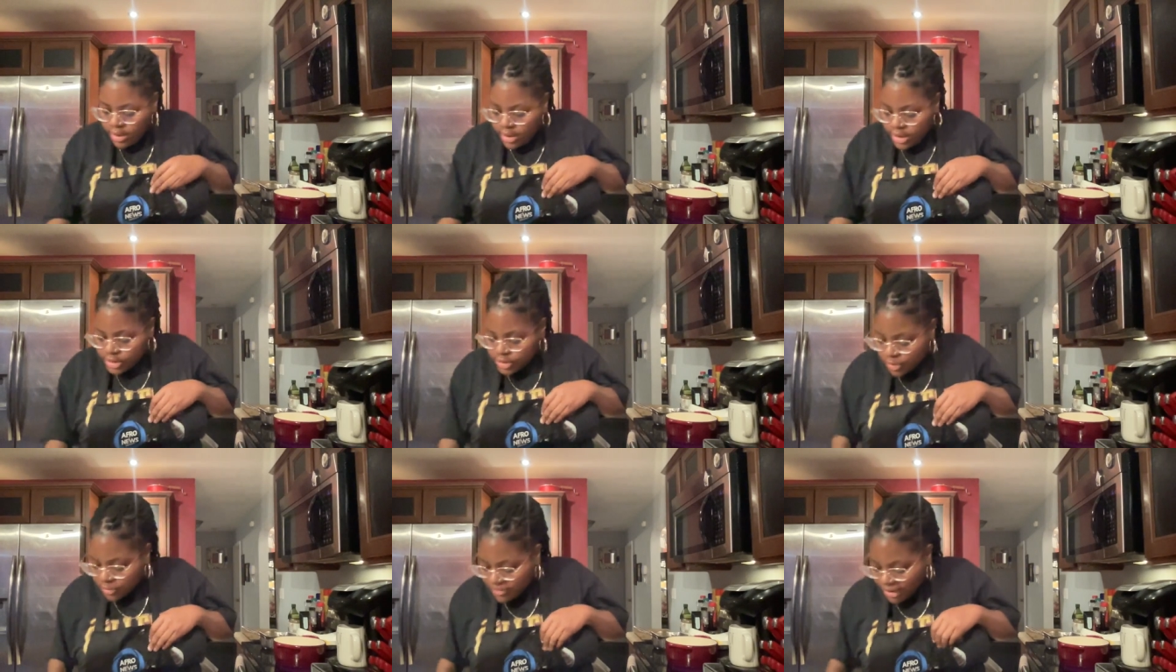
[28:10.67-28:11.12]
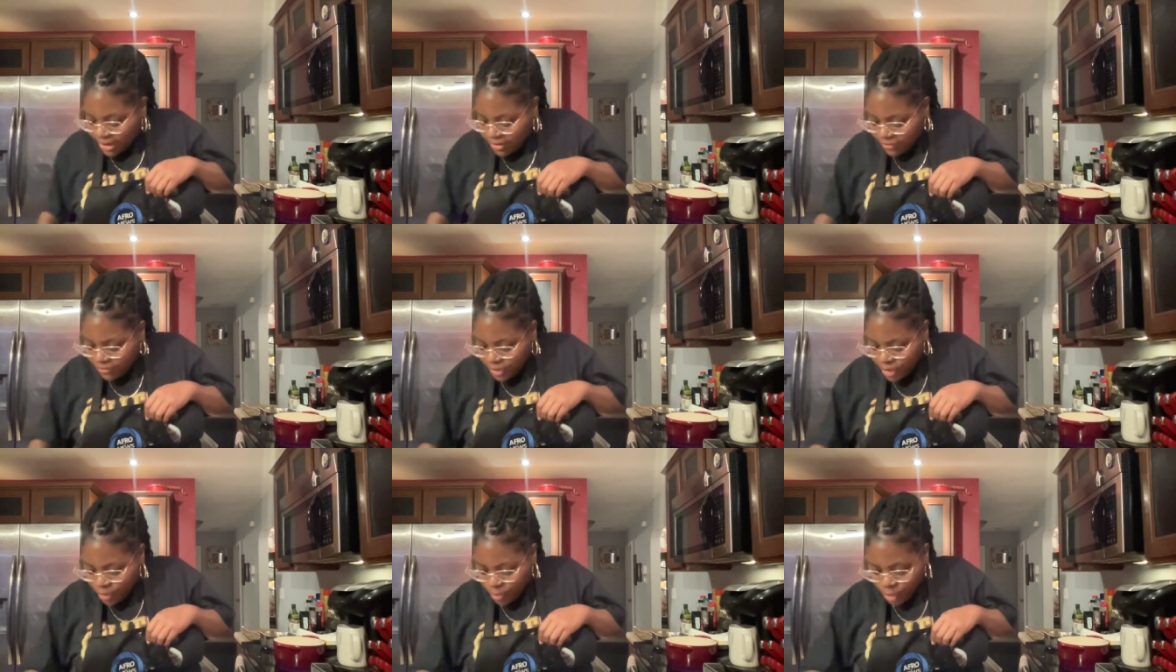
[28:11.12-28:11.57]
So we've got a
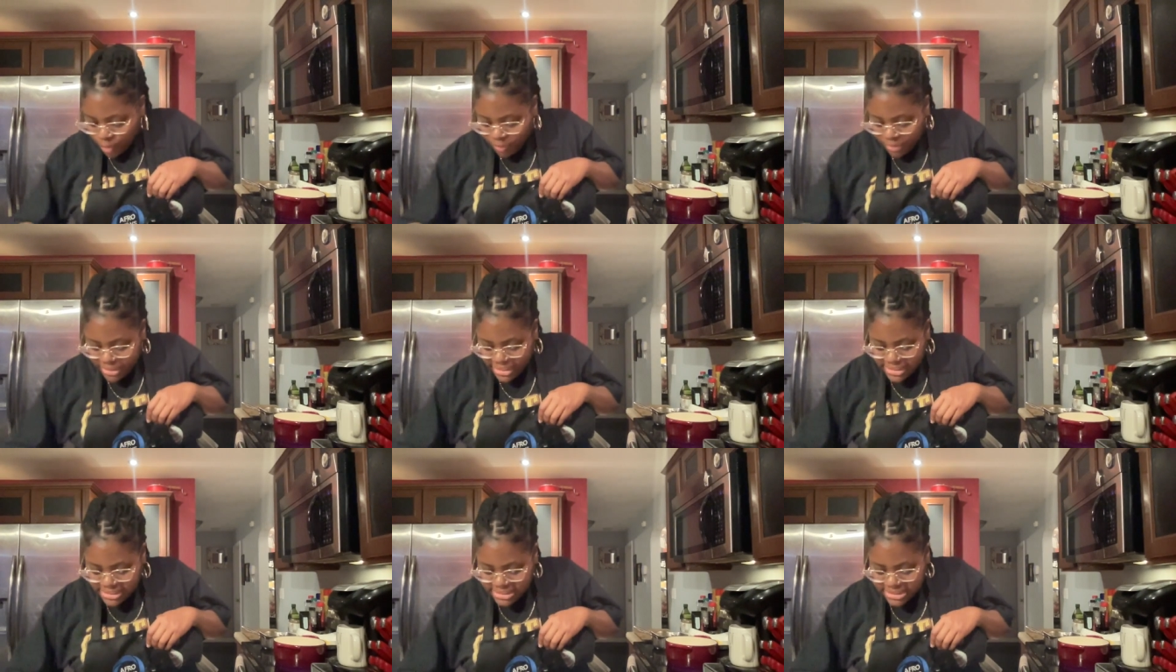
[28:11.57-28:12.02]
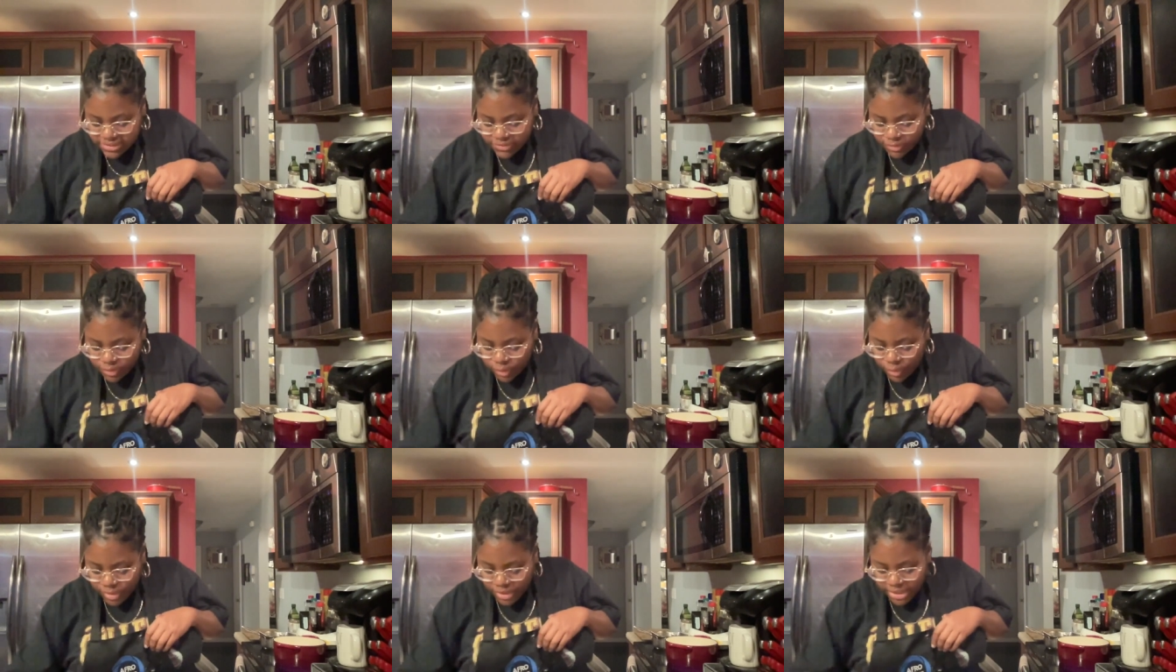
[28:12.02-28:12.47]
few more pieces of
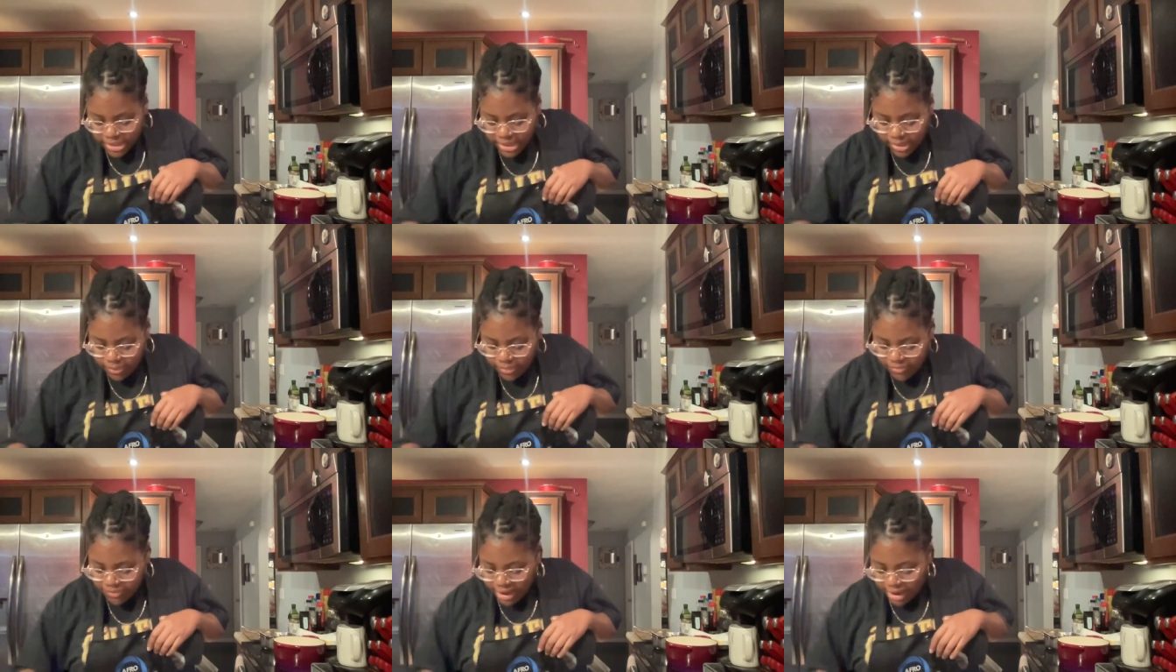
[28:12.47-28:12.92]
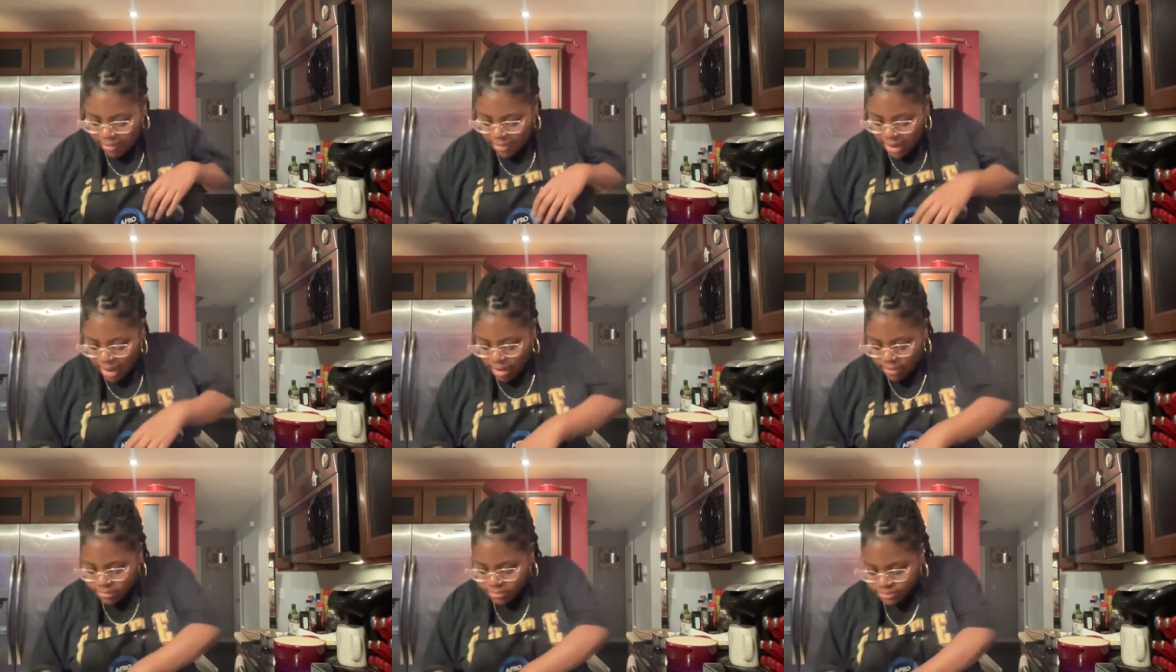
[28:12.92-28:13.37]
corn here. We've got
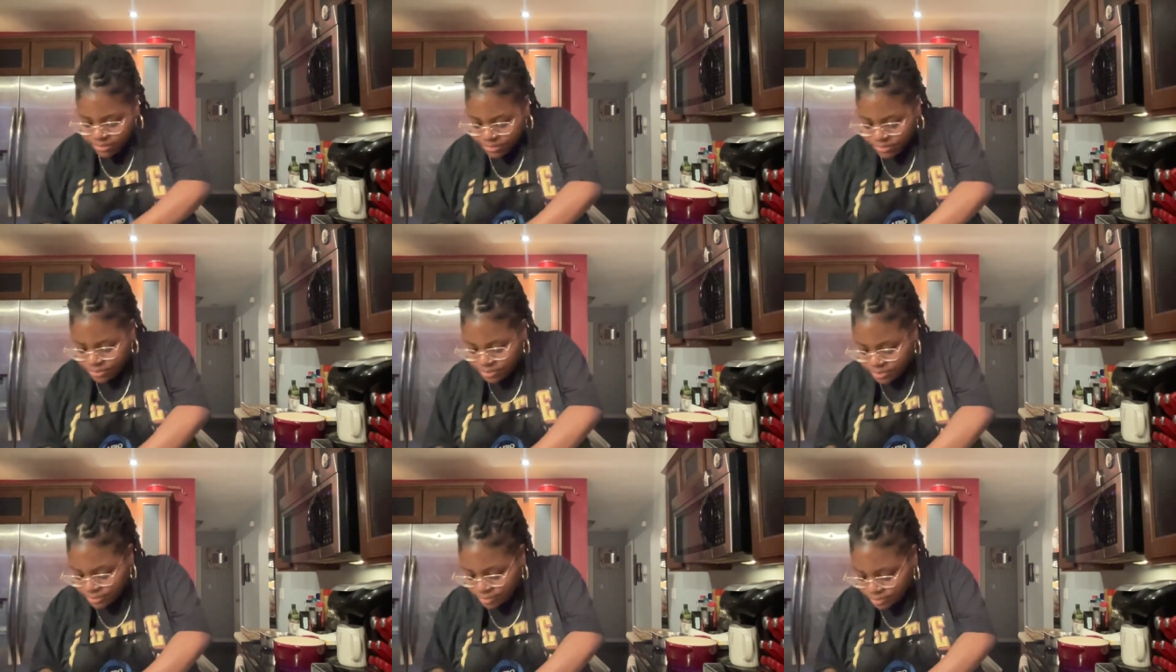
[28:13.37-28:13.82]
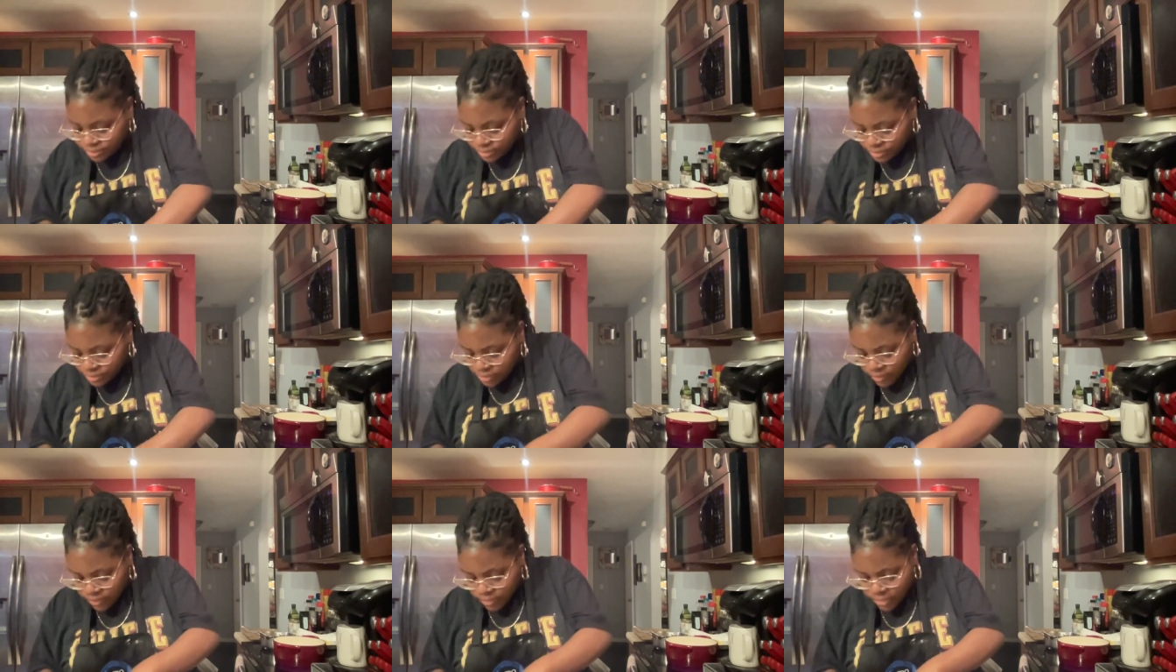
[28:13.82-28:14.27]
about,
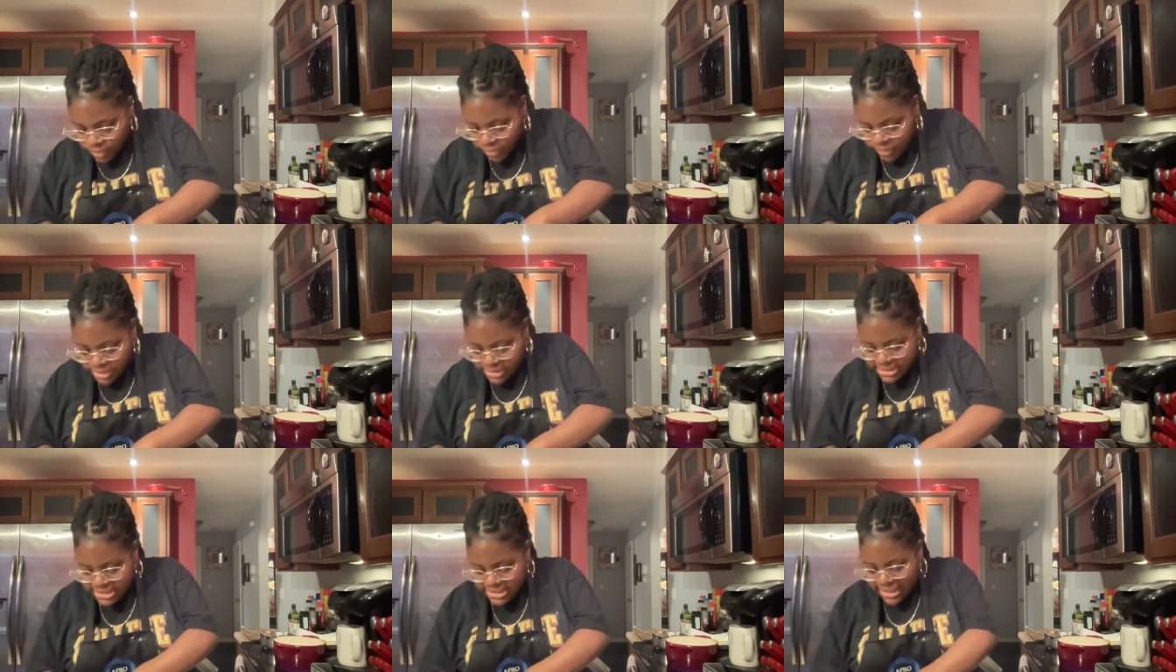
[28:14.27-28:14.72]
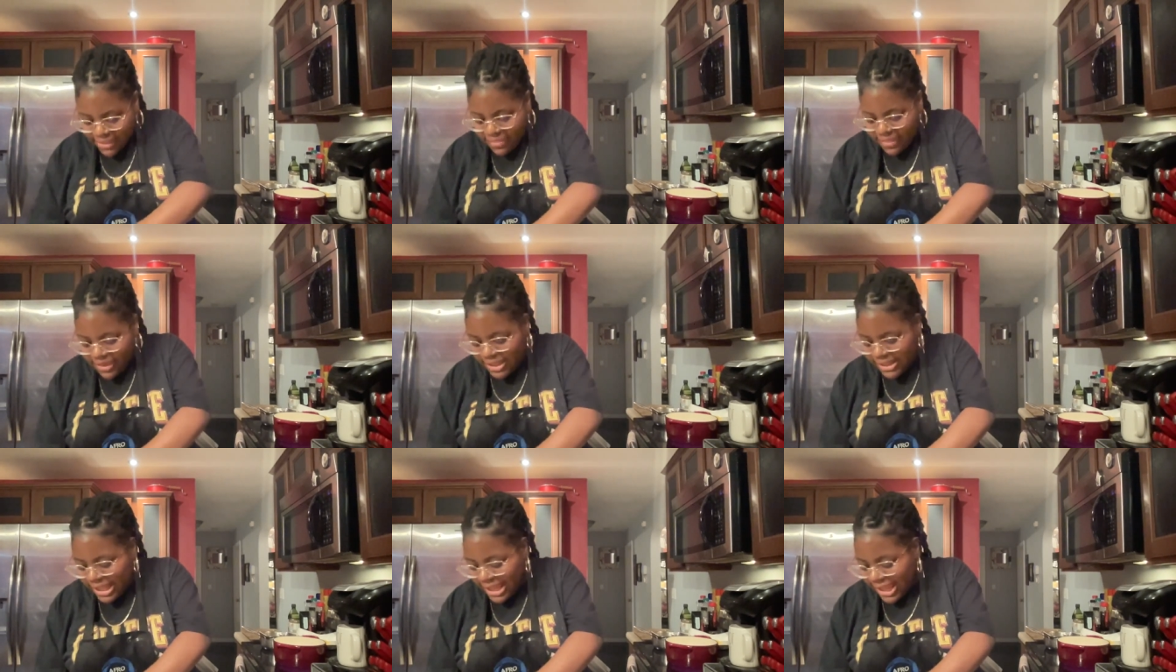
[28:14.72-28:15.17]
what is this? I
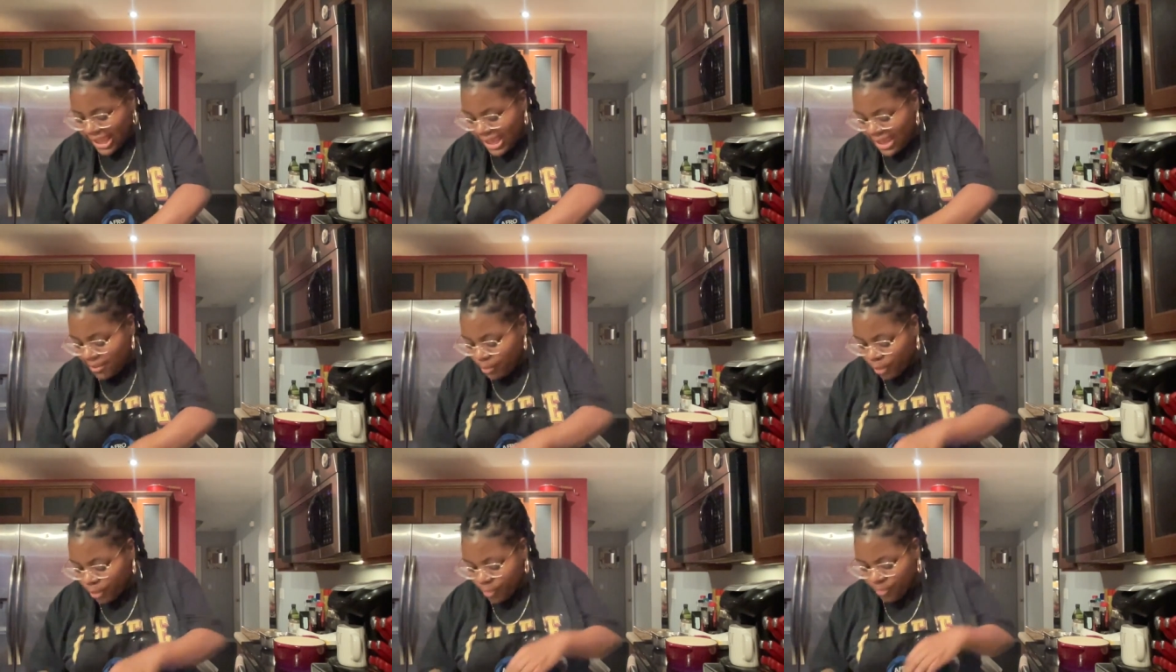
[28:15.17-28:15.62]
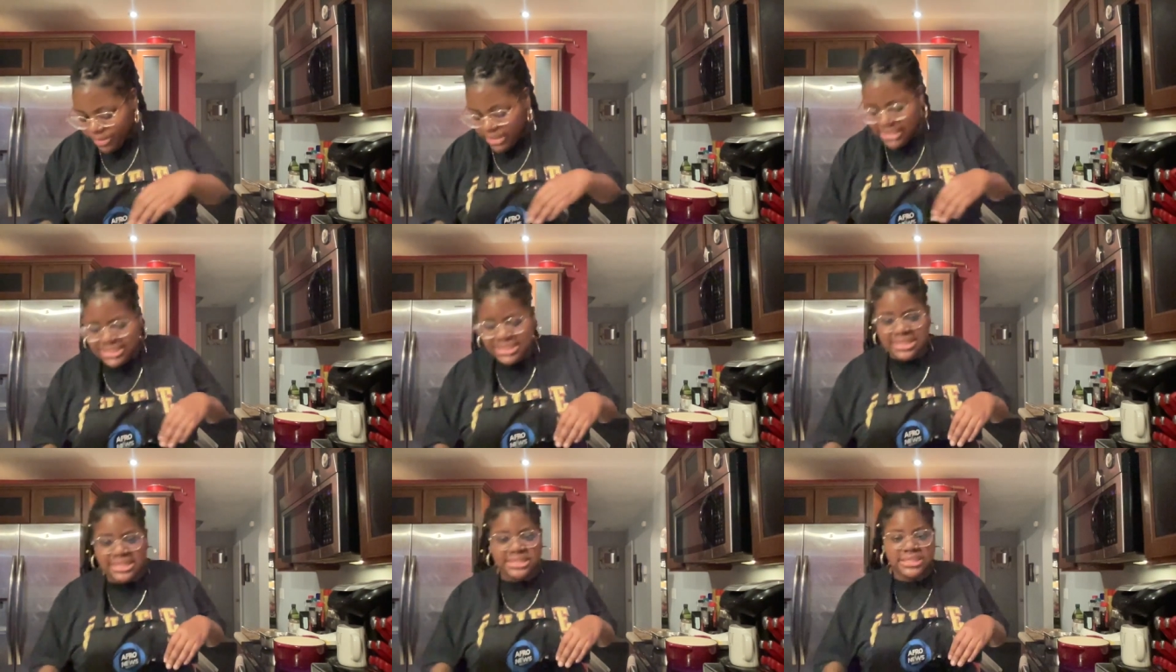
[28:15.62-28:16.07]
think like 8 more
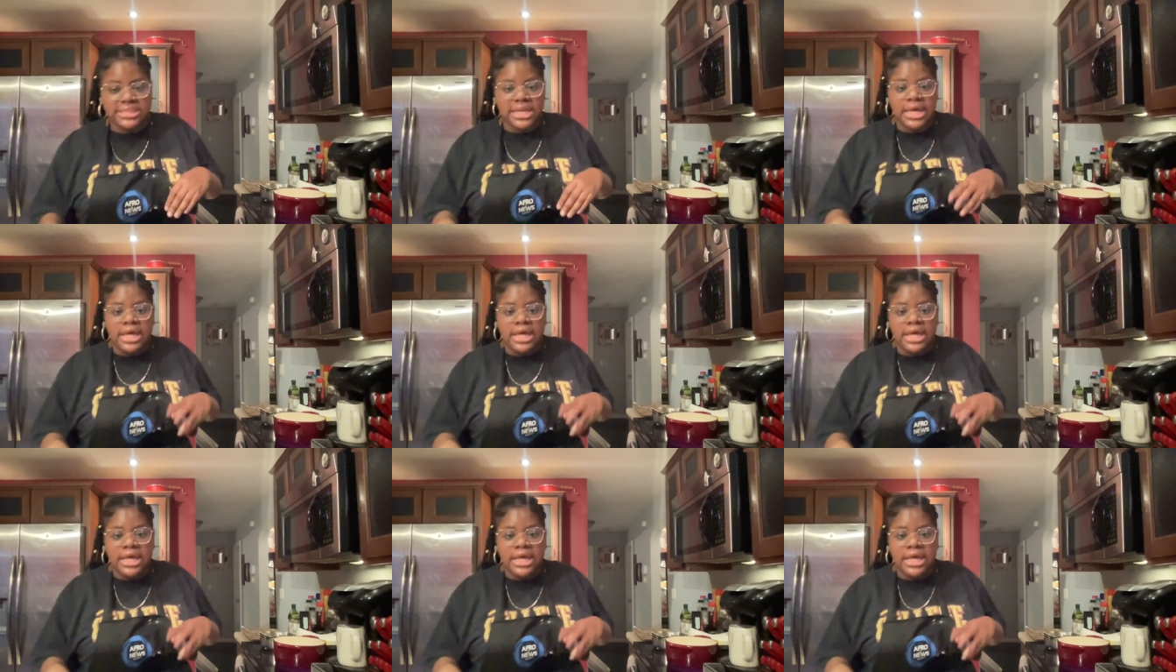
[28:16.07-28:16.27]
pieces.